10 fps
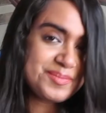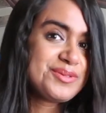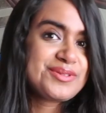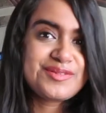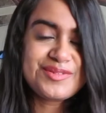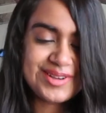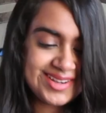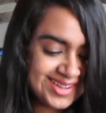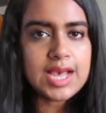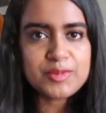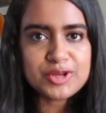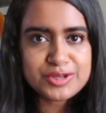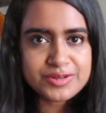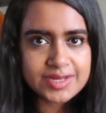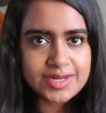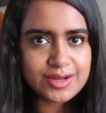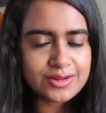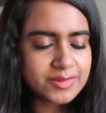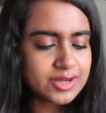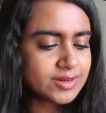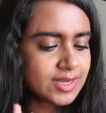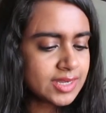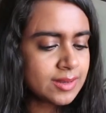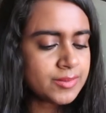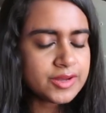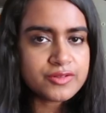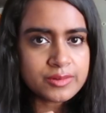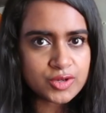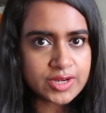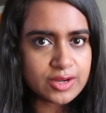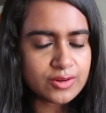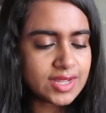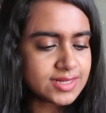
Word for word: It's beautiful. I'm going to read out about a little bit from Odero